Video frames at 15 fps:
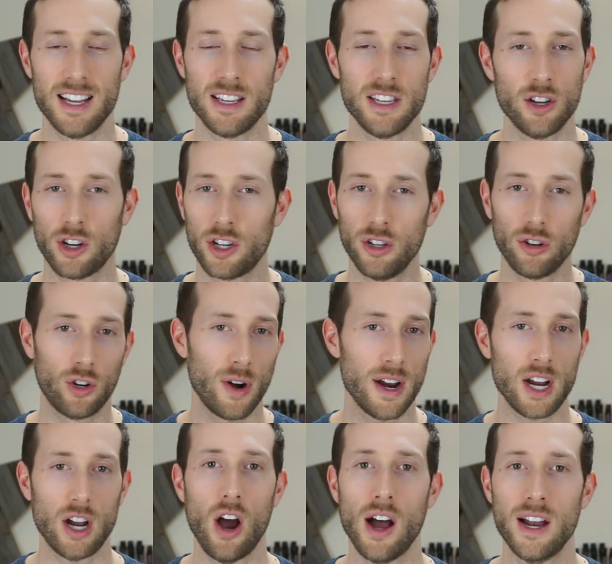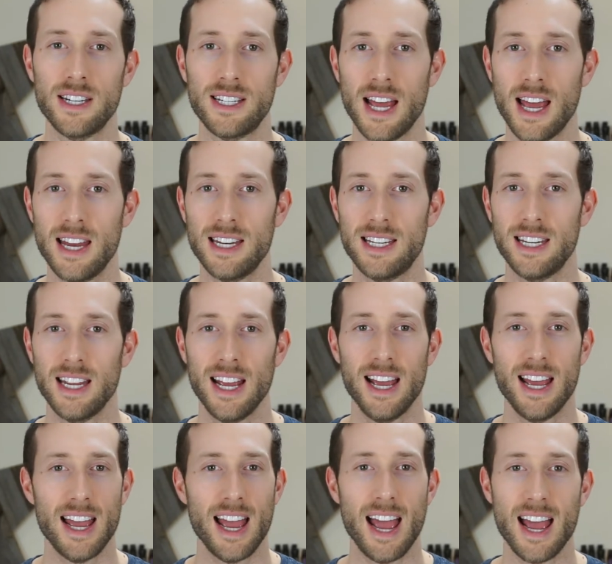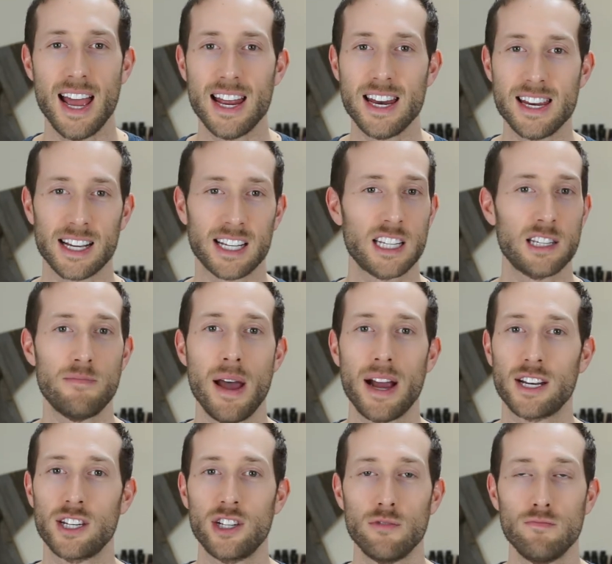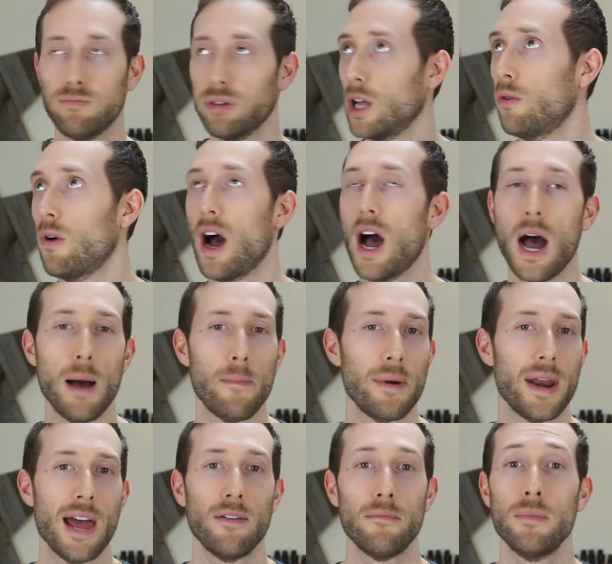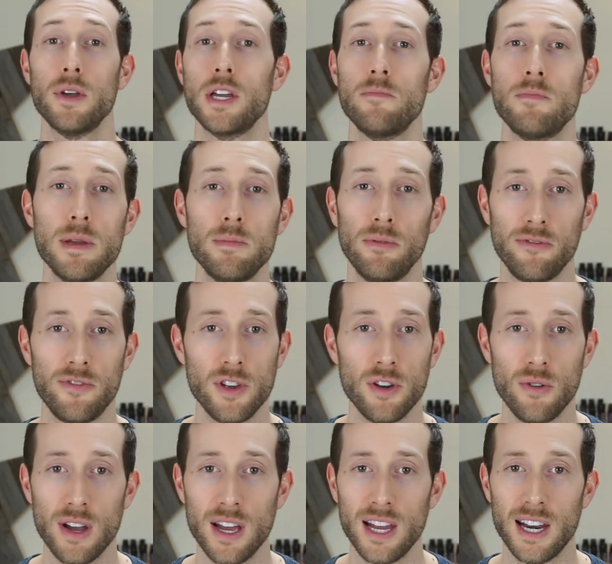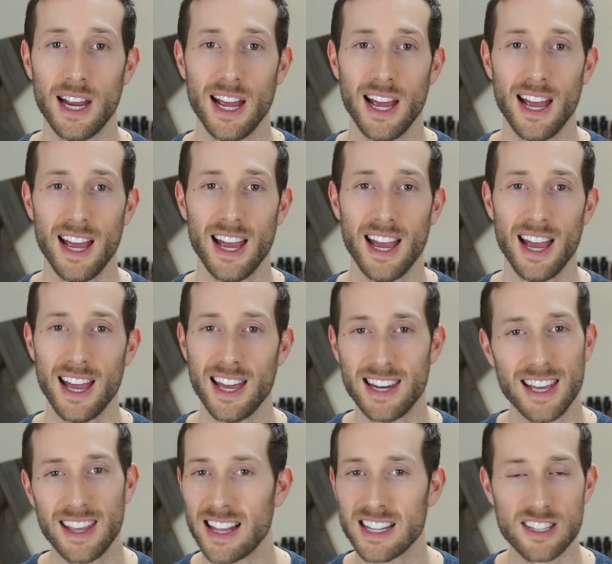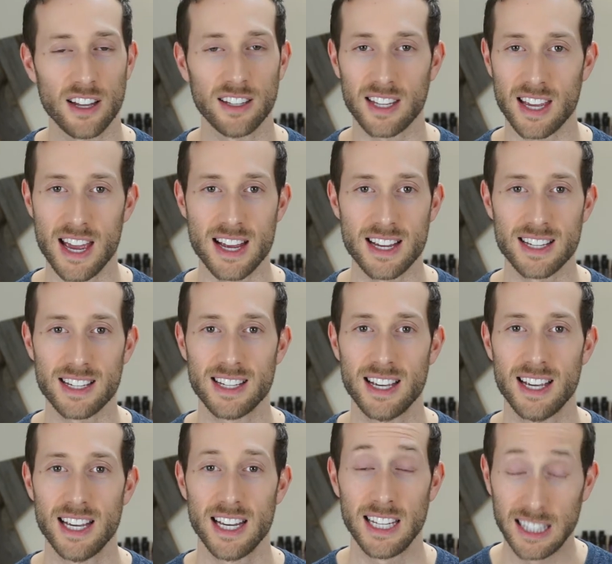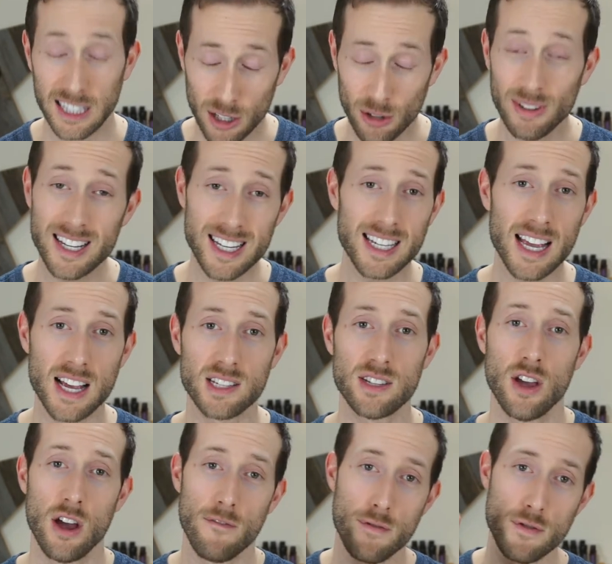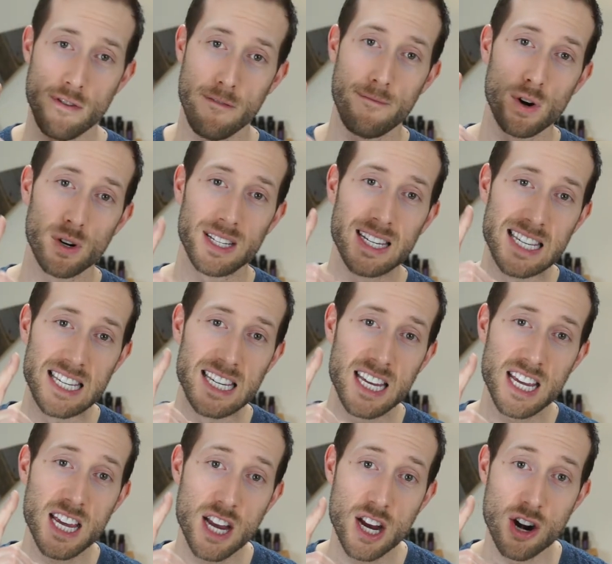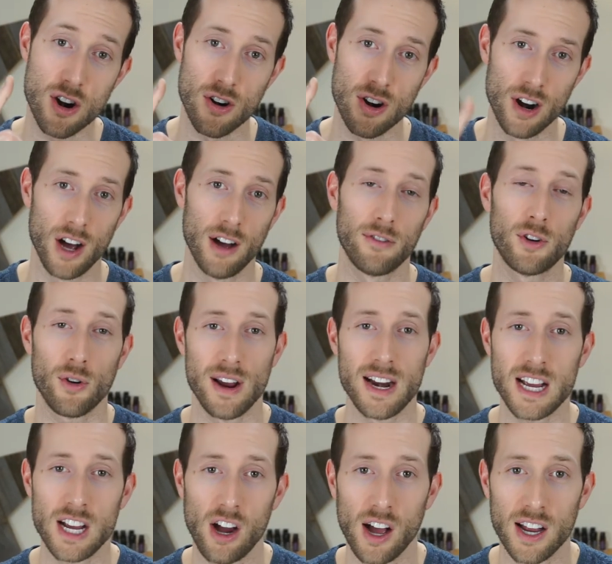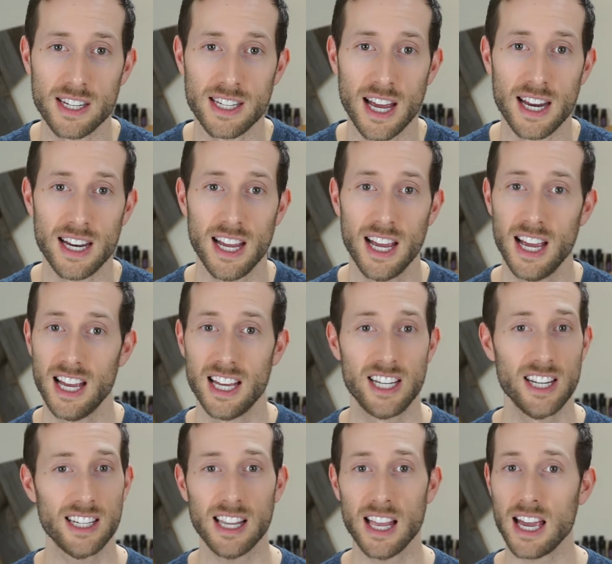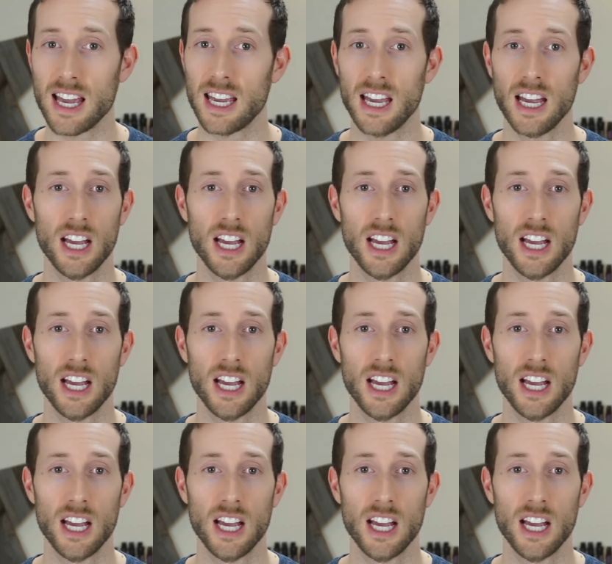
You'll create content and expect to blow up and have a million people view it, and that's not the case. He literally says for the first year of creating content, just like